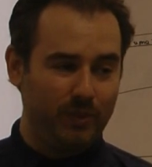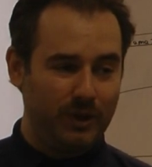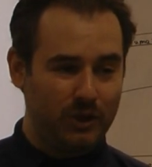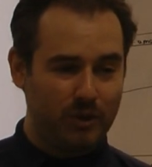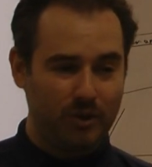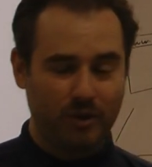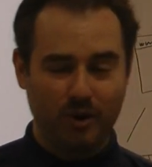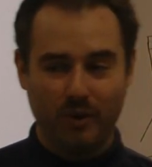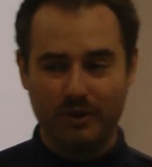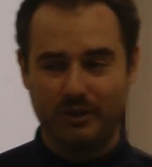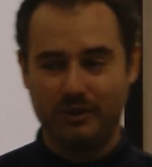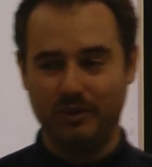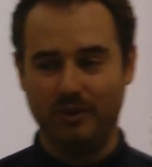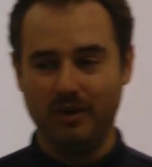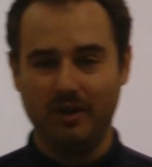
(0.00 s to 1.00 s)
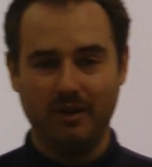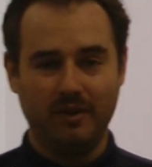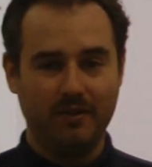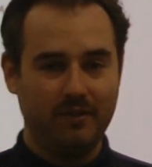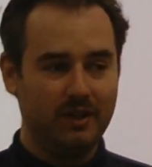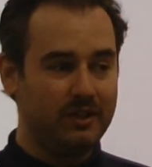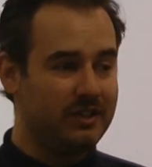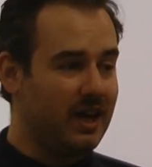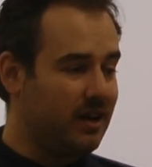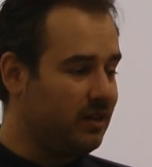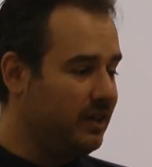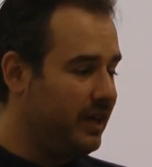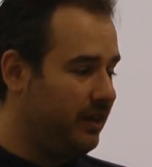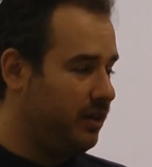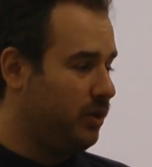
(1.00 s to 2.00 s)
to which you're going to. It's not a
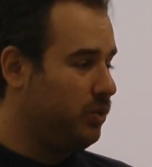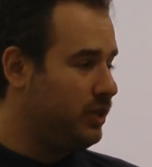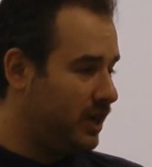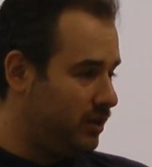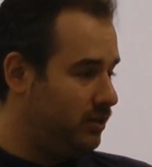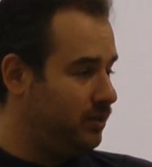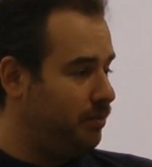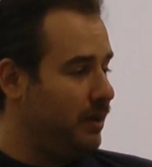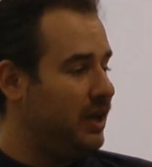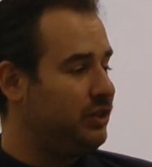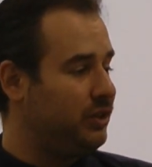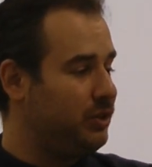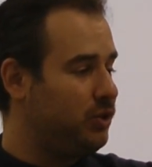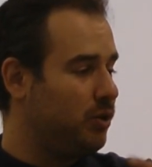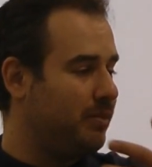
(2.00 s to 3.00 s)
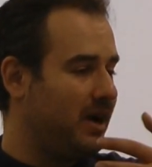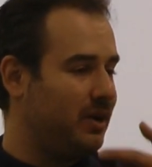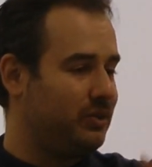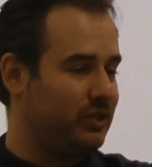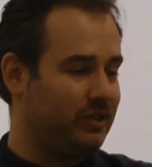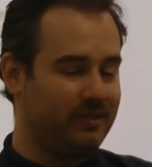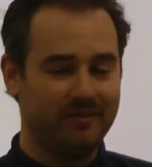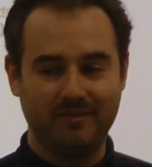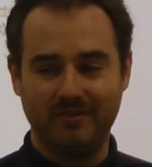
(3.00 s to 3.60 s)
link, just paste it into your browser.